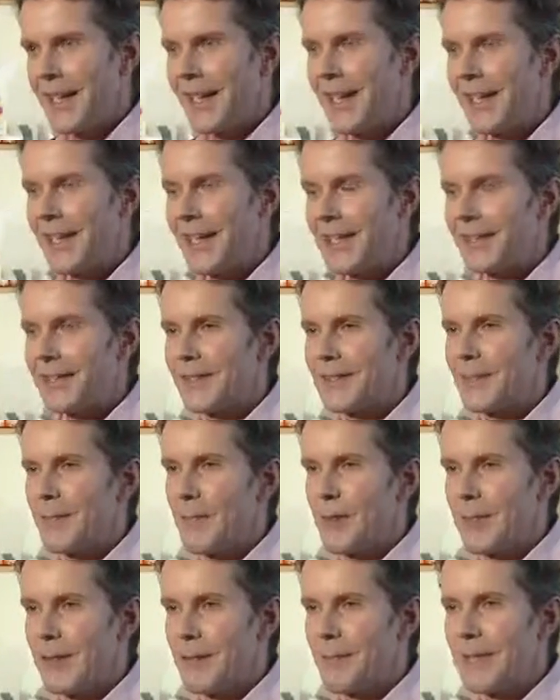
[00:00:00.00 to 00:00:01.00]
And
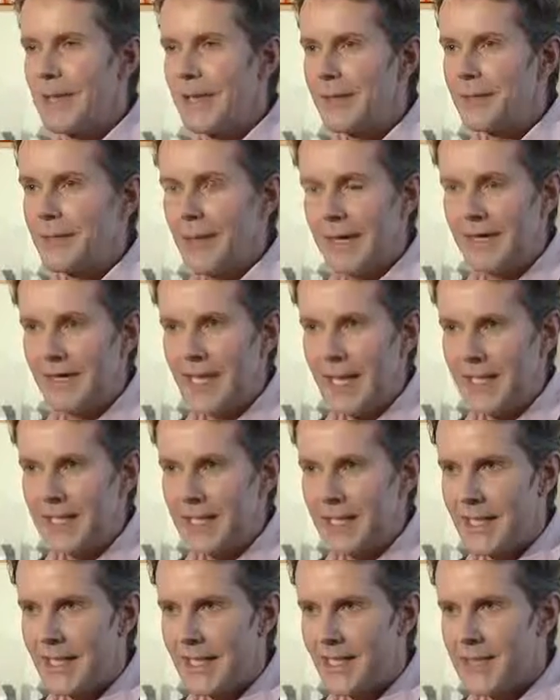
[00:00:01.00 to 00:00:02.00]
what I mean by
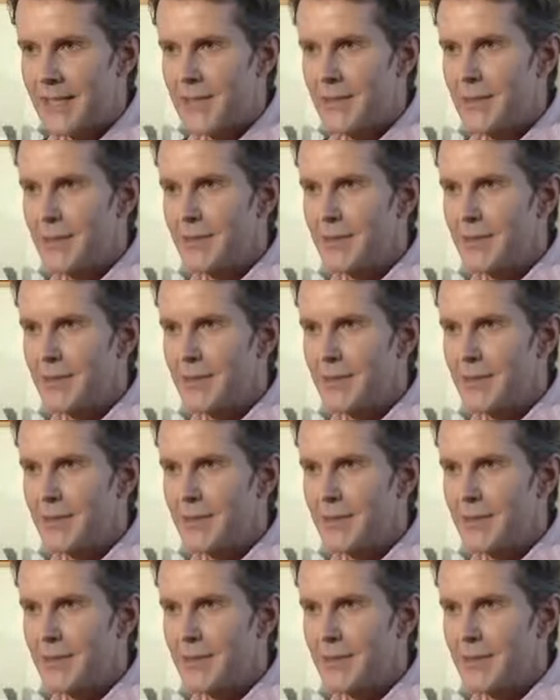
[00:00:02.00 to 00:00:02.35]
that is